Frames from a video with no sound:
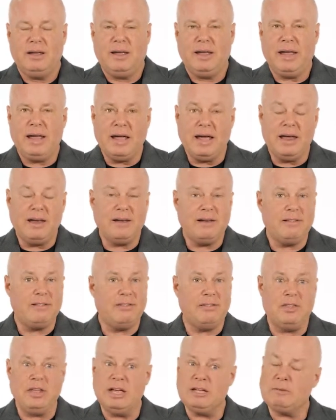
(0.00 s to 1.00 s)
And
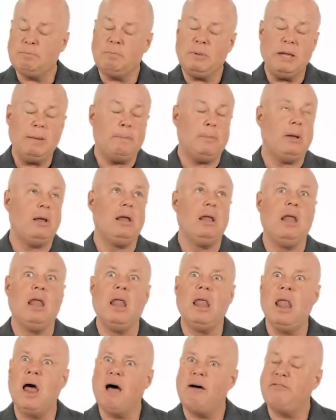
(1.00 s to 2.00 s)
people
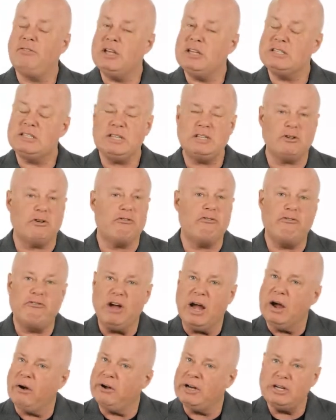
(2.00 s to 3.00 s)
love these. These are
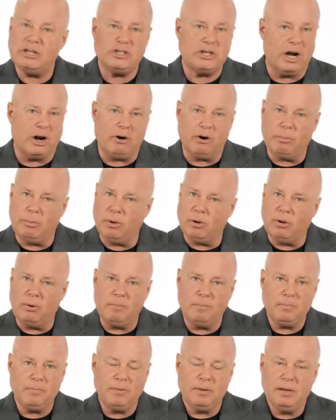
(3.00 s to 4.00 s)
very
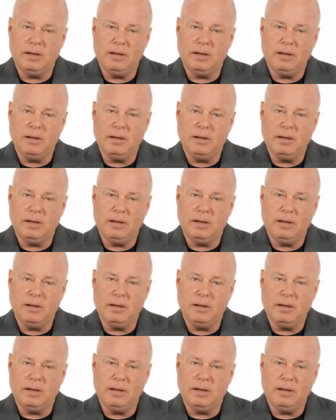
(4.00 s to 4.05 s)
shareable.